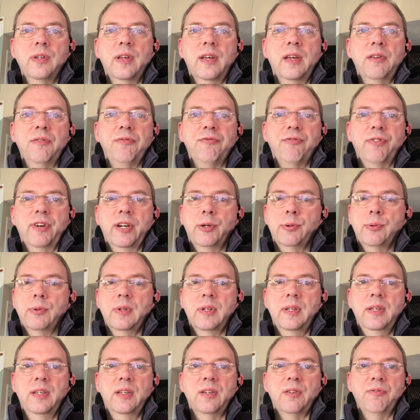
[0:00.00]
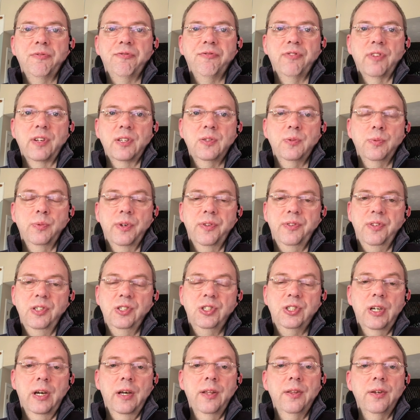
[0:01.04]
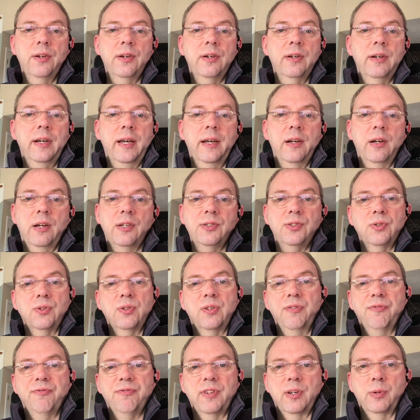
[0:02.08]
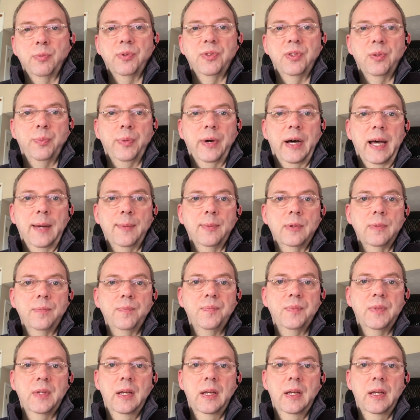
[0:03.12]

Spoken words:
and frequently conflict with each other and also conflict with the Bible.